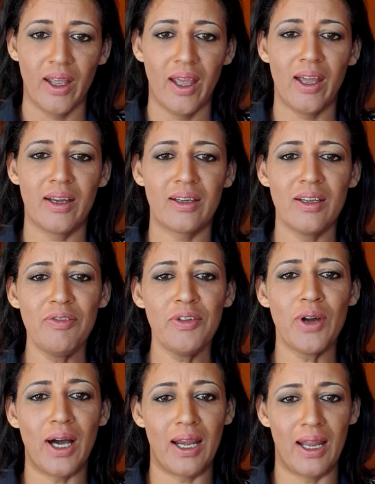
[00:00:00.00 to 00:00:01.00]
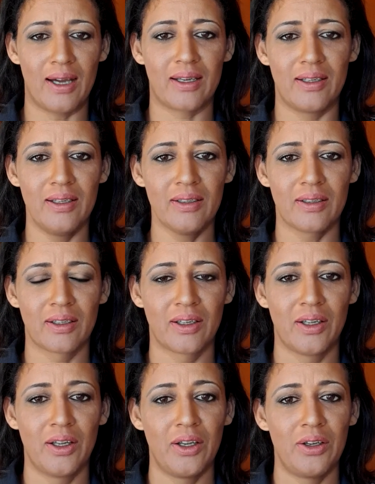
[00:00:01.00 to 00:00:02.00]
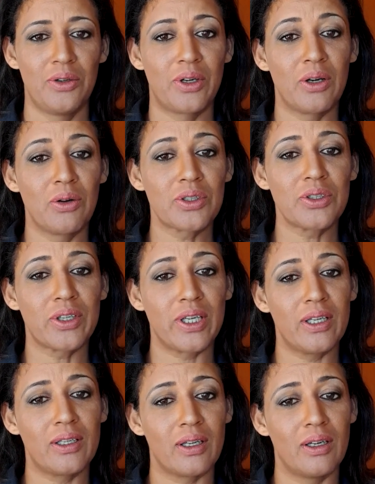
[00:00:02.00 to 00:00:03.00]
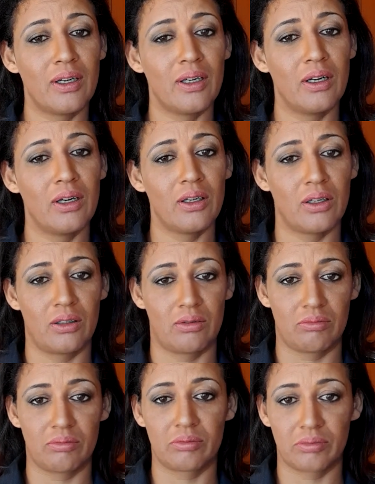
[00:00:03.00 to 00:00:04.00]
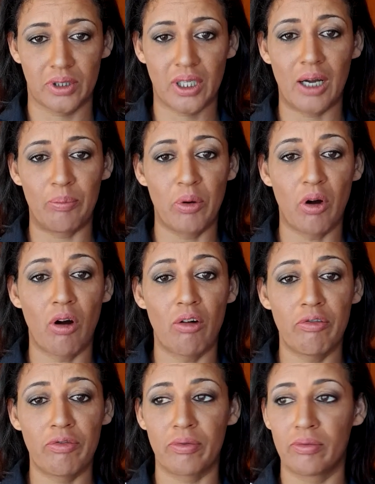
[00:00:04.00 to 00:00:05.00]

And if you are lucky, you can also get a cup of